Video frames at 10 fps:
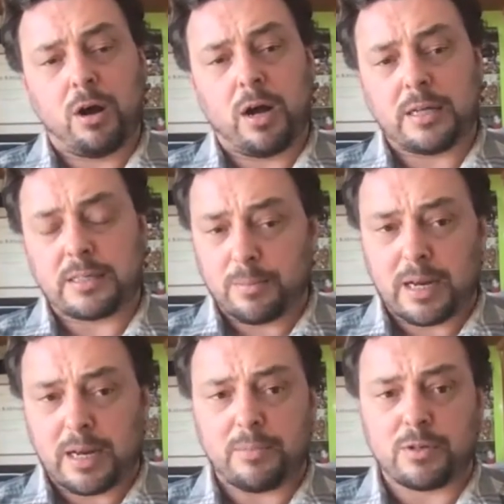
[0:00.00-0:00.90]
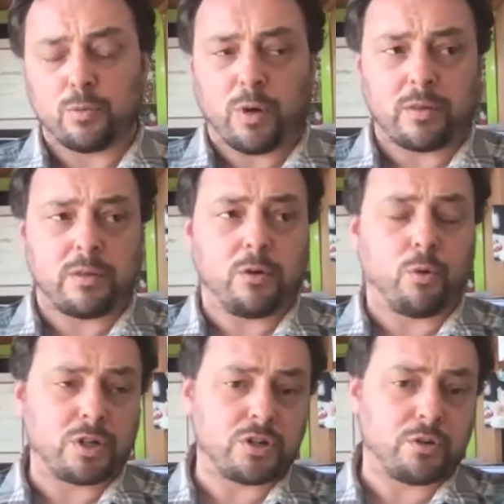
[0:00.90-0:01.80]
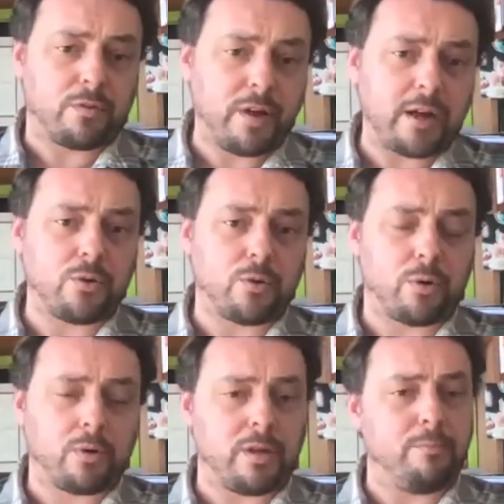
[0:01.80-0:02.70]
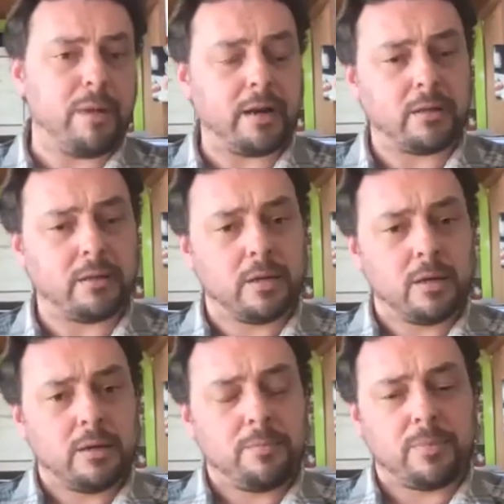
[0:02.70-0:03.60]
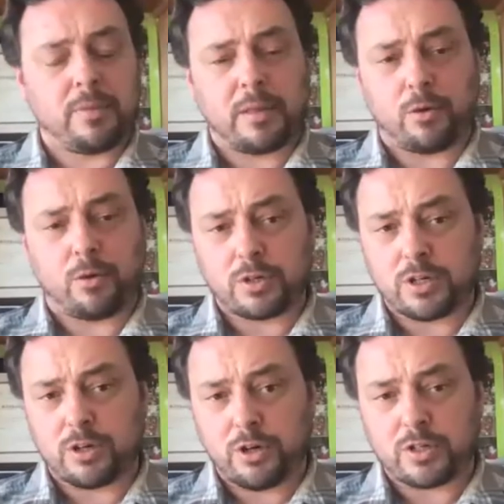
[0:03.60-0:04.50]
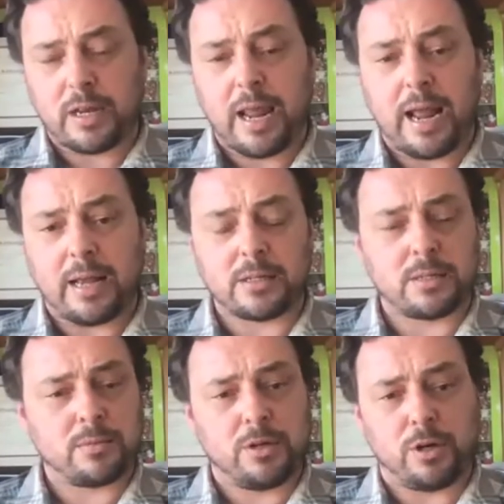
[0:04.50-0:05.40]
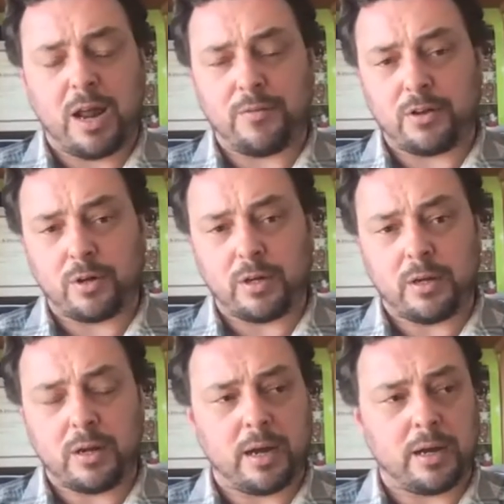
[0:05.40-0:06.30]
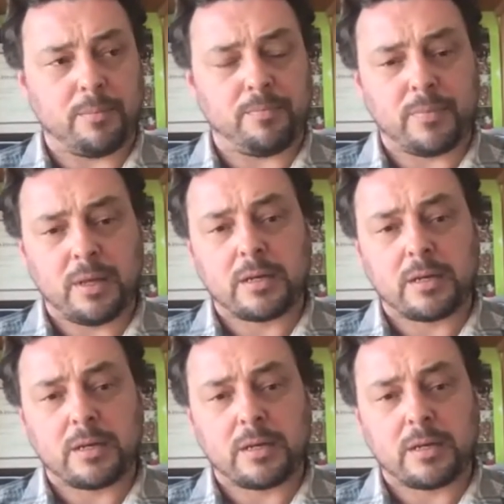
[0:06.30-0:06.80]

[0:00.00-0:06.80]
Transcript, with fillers: Uh, sometimes what the horses are fed or the bedding that the horses are using has you know heavy duty um,